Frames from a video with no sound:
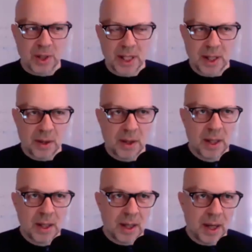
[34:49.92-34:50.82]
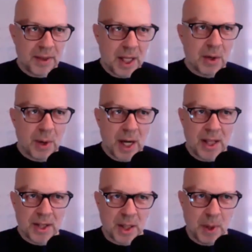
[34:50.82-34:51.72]
legal, I think creating
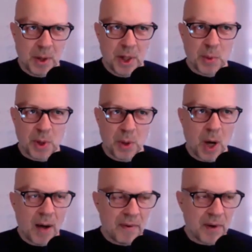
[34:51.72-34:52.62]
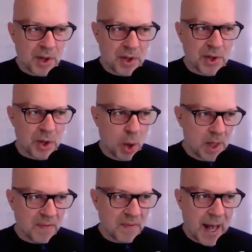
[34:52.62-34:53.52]
these communities where you offer just so
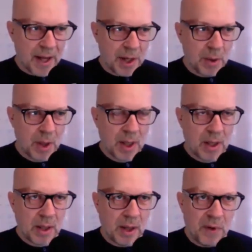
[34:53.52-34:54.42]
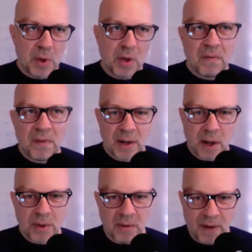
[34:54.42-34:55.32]
much value, if you can figure
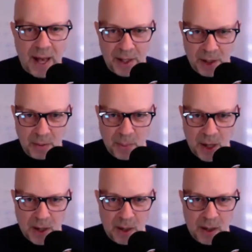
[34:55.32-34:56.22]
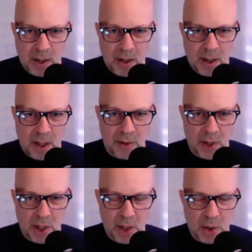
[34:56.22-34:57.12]
out the value part, and
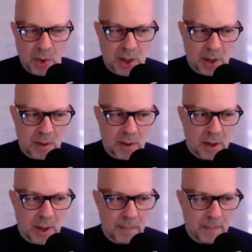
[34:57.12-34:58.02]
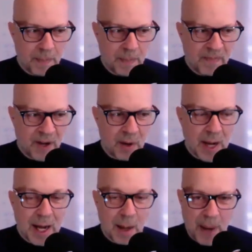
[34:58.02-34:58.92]
then you can figure out
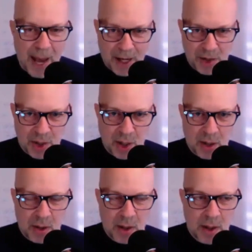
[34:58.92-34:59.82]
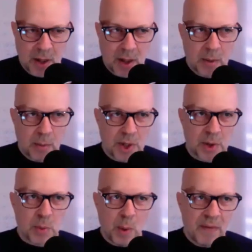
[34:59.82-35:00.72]
how to package it all, which is
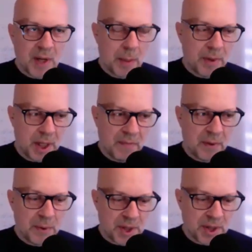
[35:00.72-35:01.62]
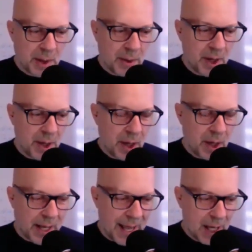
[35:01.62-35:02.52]
what we've done with the Influence Accelerator
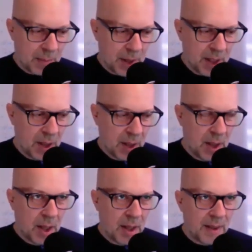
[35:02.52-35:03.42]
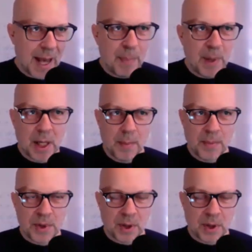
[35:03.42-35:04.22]
Academy, that becomes